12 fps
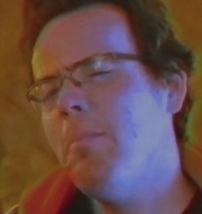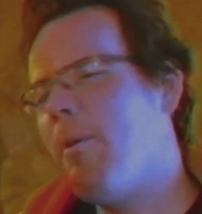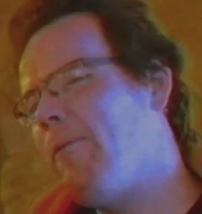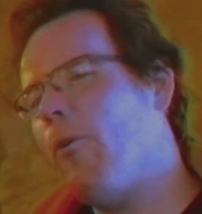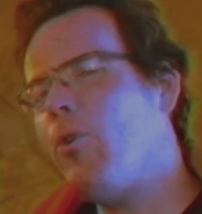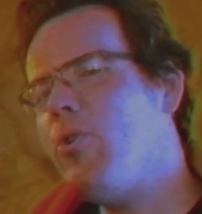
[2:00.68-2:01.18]

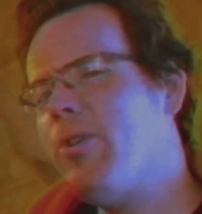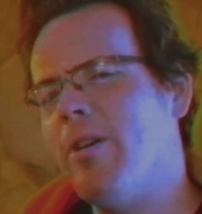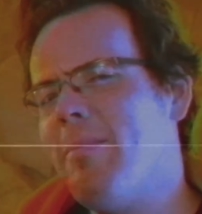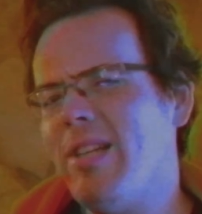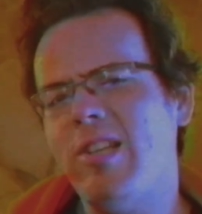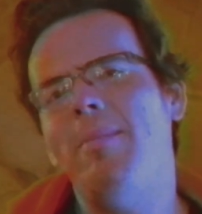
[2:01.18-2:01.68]
Before you
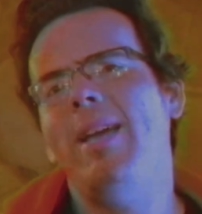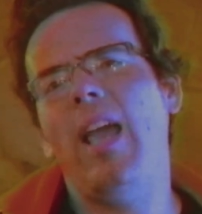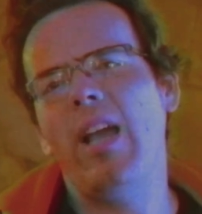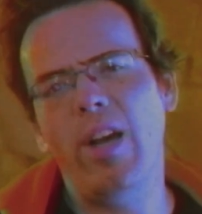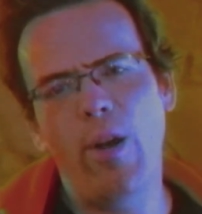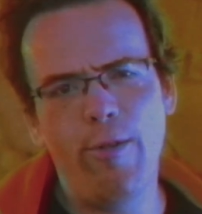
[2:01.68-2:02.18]
commit to
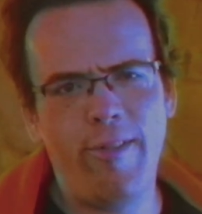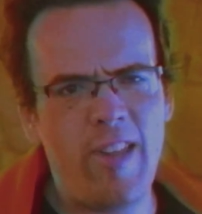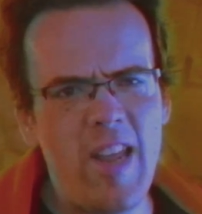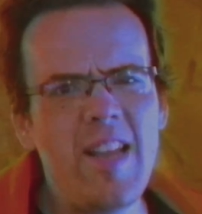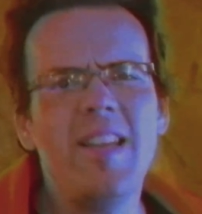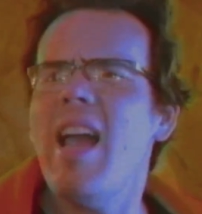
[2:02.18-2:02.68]
making an OC,